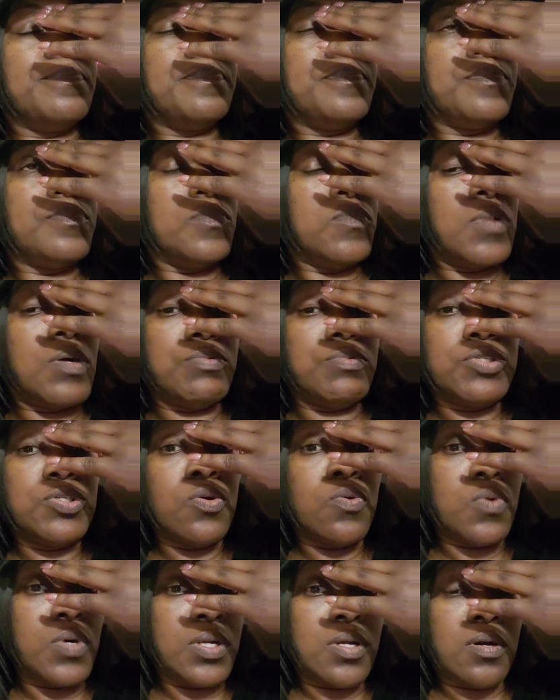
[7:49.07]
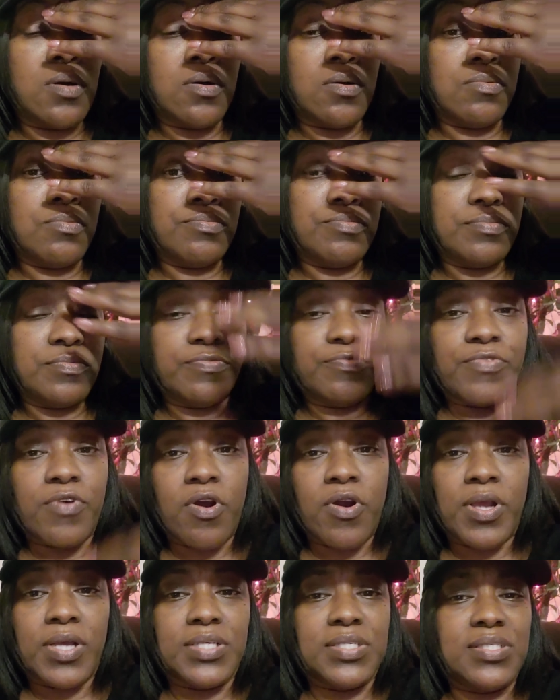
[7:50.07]
what was going on,
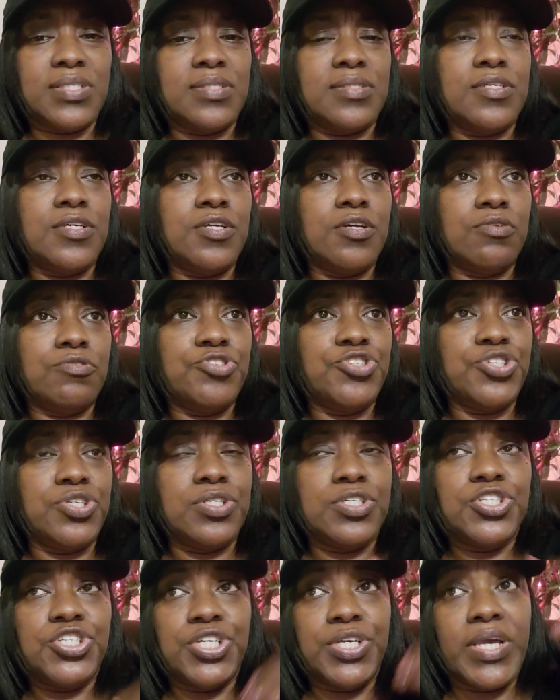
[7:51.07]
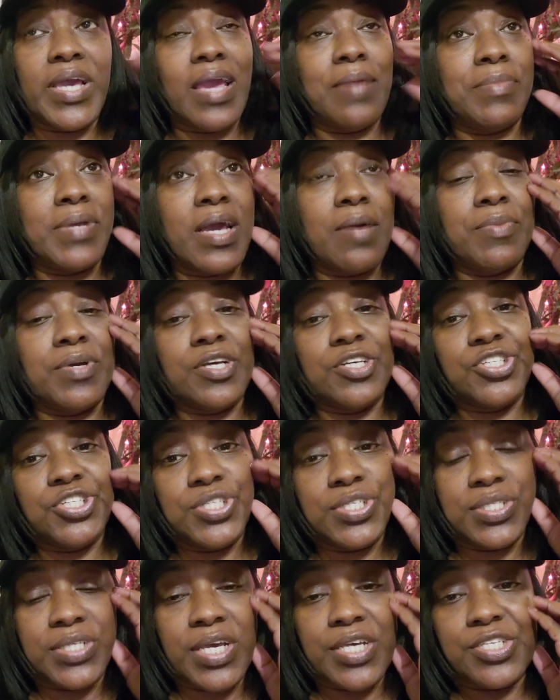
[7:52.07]
far as she came down because she
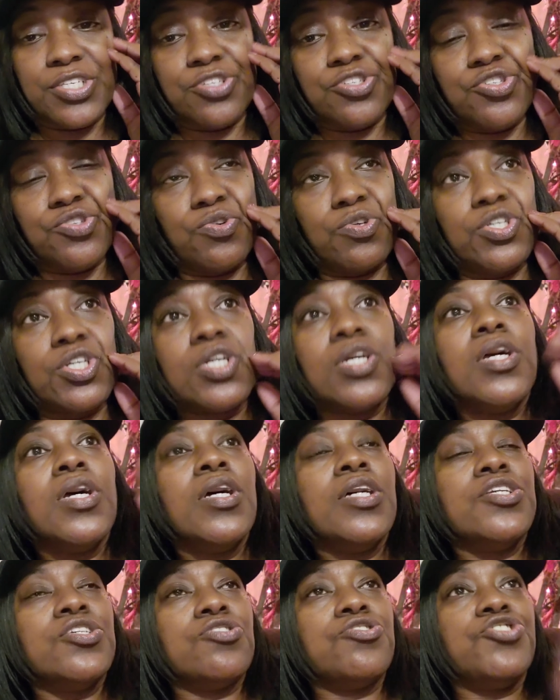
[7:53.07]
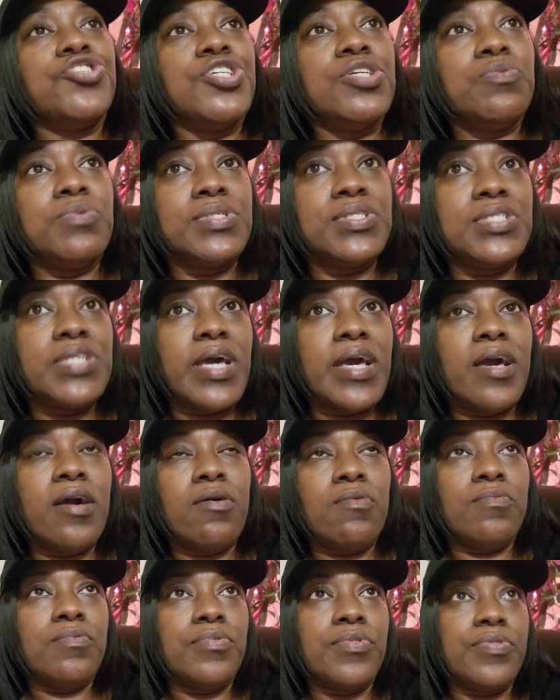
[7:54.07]
stays in Georgia. So she was
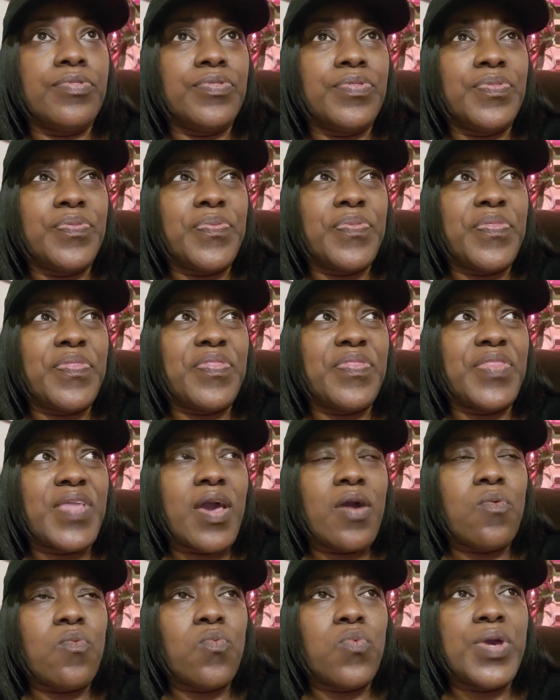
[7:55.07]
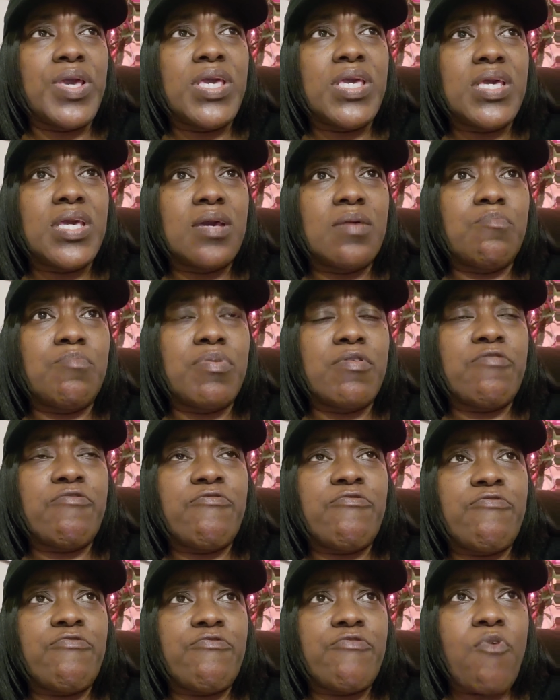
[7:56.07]
down that week
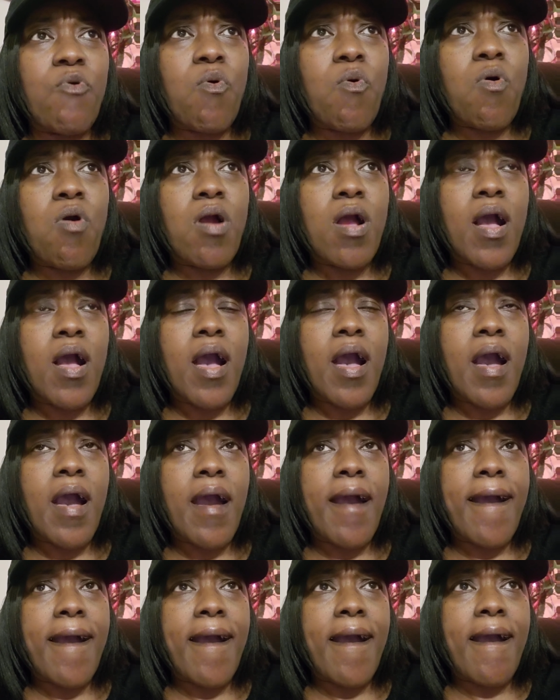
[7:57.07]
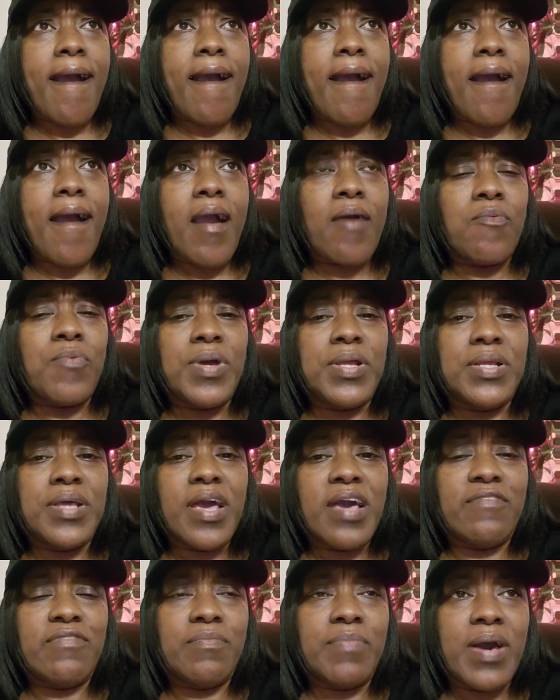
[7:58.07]
before I went to
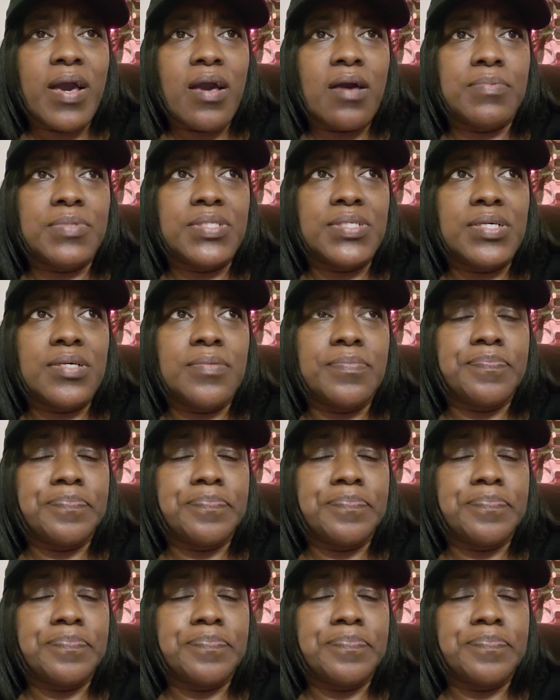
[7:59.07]
have a biopsy,